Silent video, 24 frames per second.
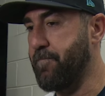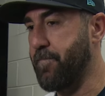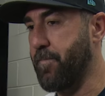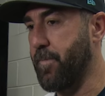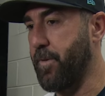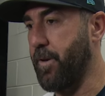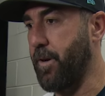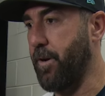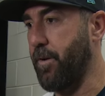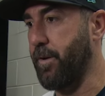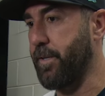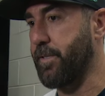
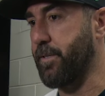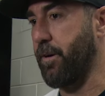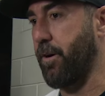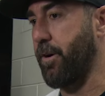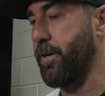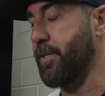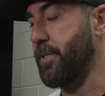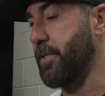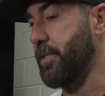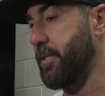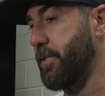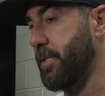you know, it's
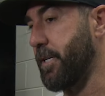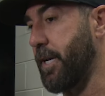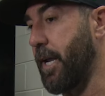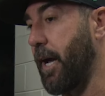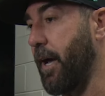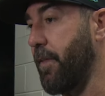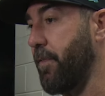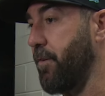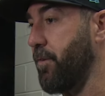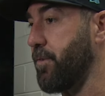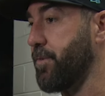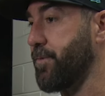hard to
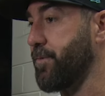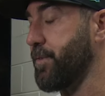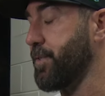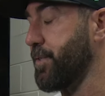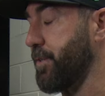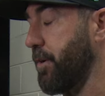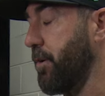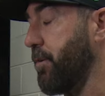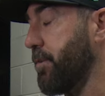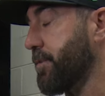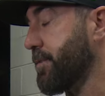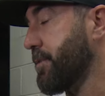deny those
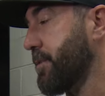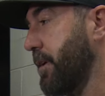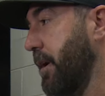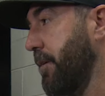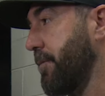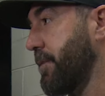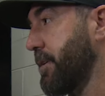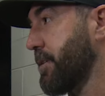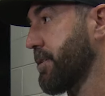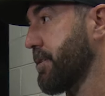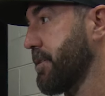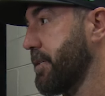results,
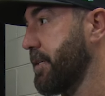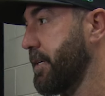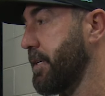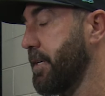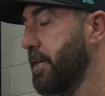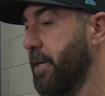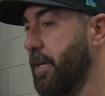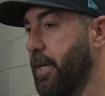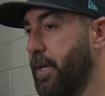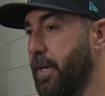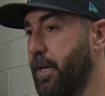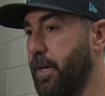obviously.
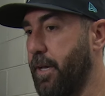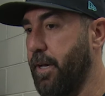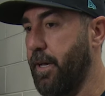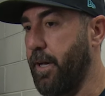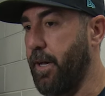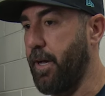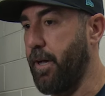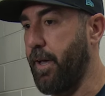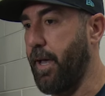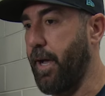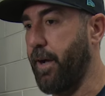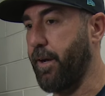
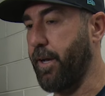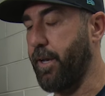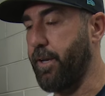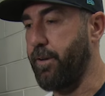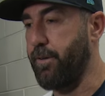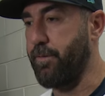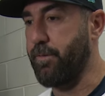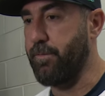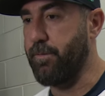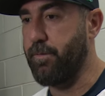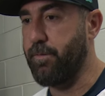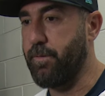Uh, how can
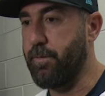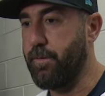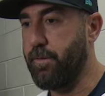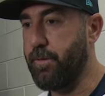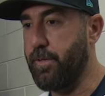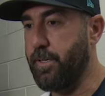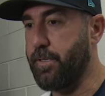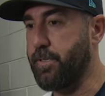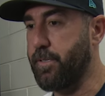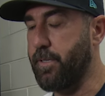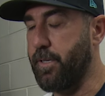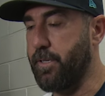you,
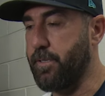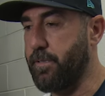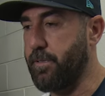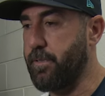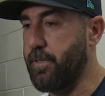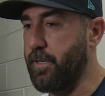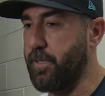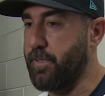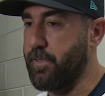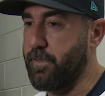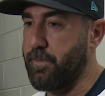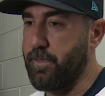it's, it's,
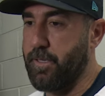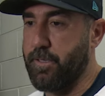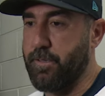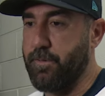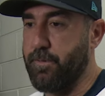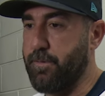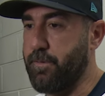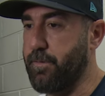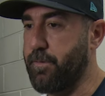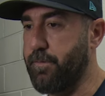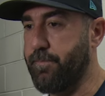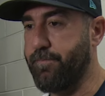it's,
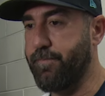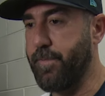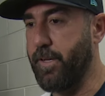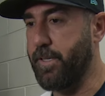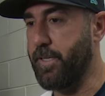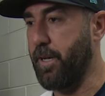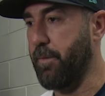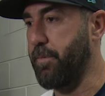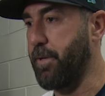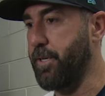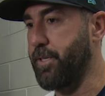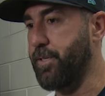it's a
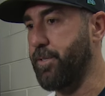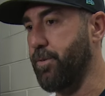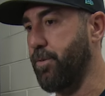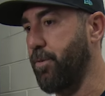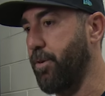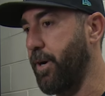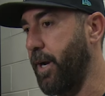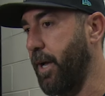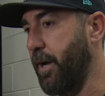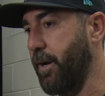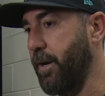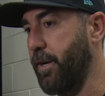double-edged
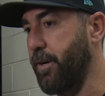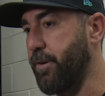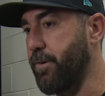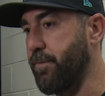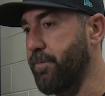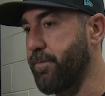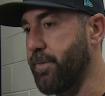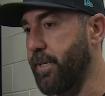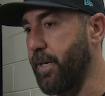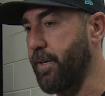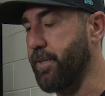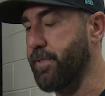sword. How can you
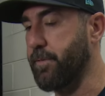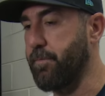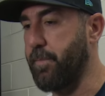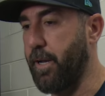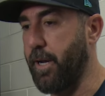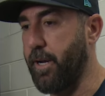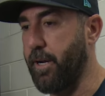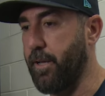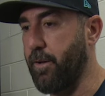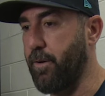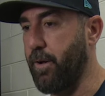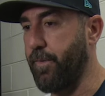tell
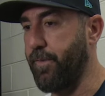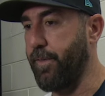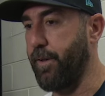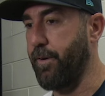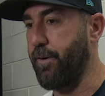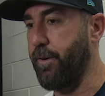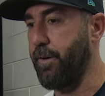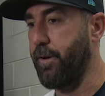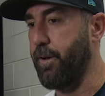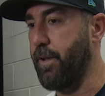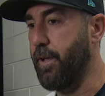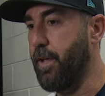somebody to go out there
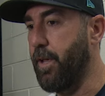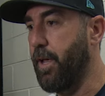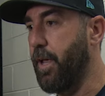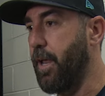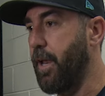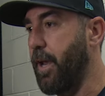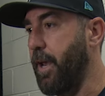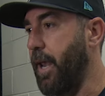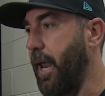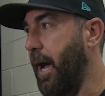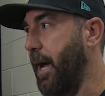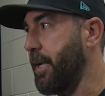and
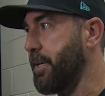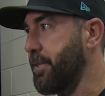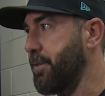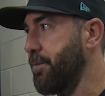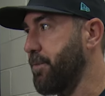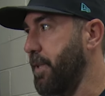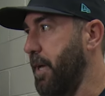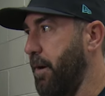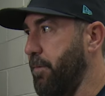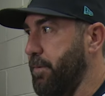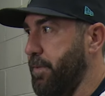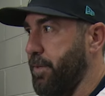not do
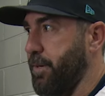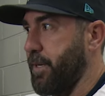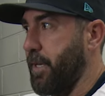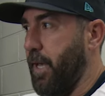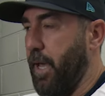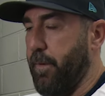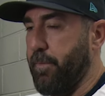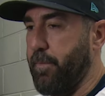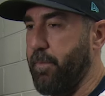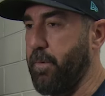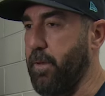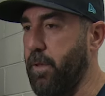that when they're
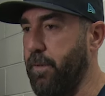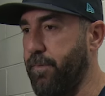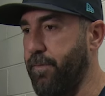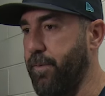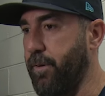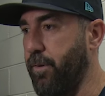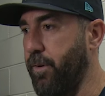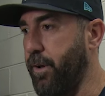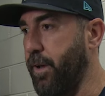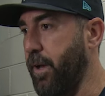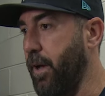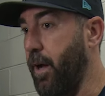capable of
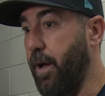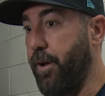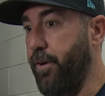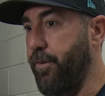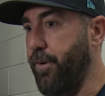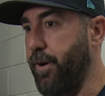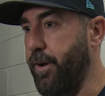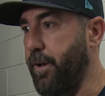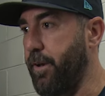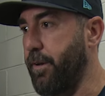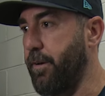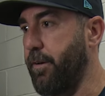throwing one
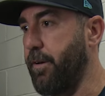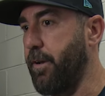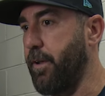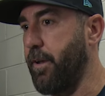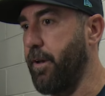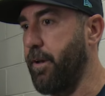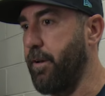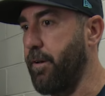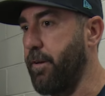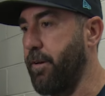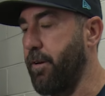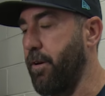hundred? And,
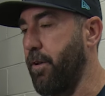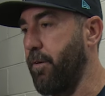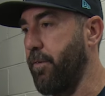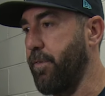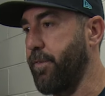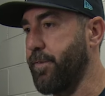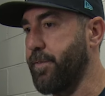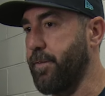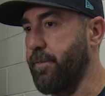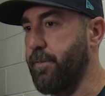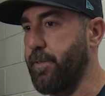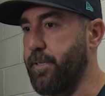and you know,
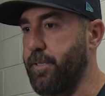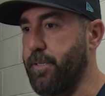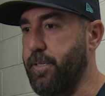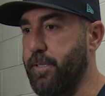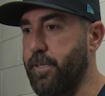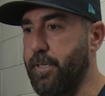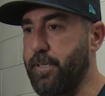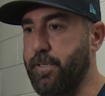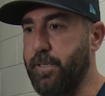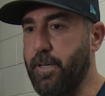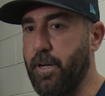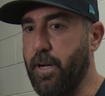this, this,
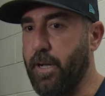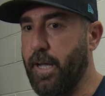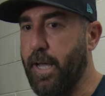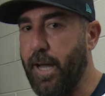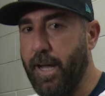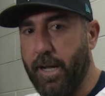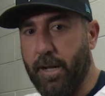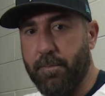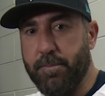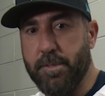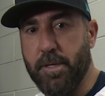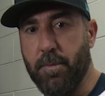this young
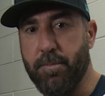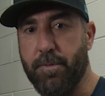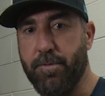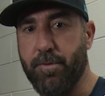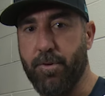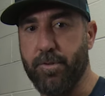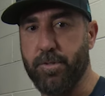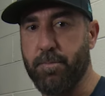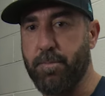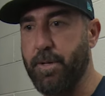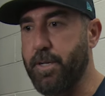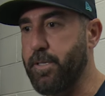guy comes up and
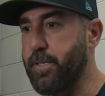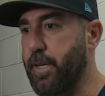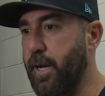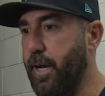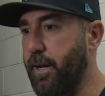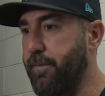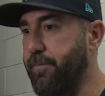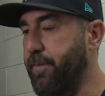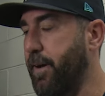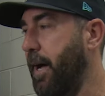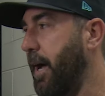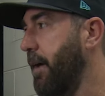throws a pitch
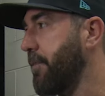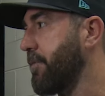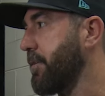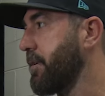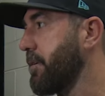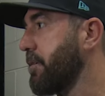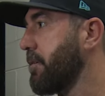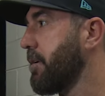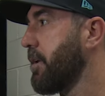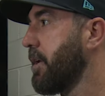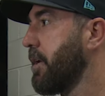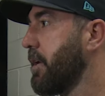ninety-five
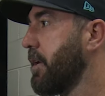and